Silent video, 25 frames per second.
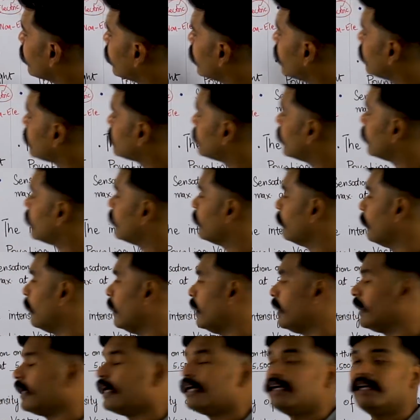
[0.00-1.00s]
IR is nothing
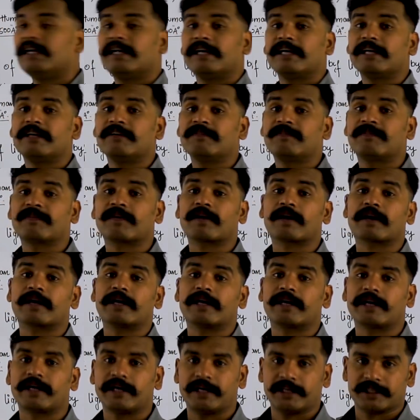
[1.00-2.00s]
but
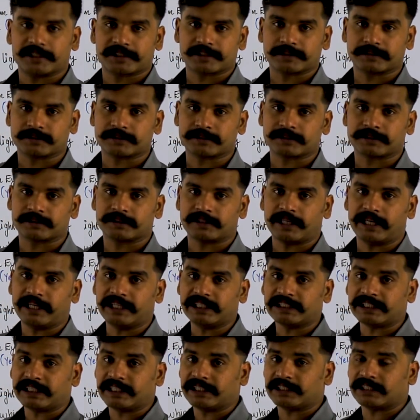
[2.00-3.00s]
infrared radiations. That
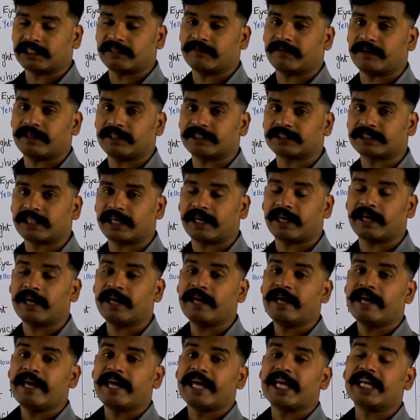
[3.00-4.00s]
is the reason why you
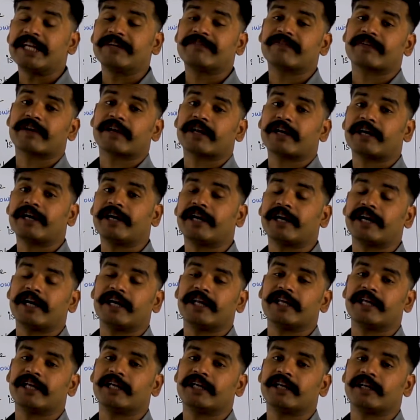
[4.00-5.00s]
say infrared
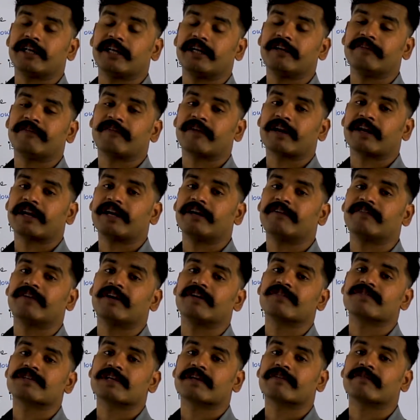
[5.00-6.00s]

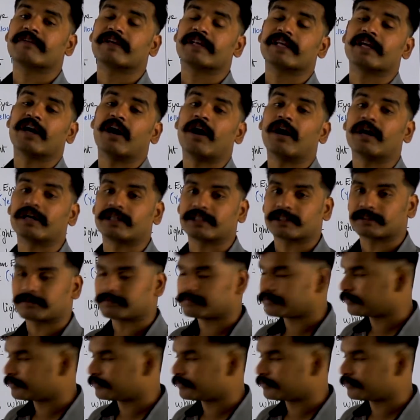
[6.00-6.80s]
waves are very hot.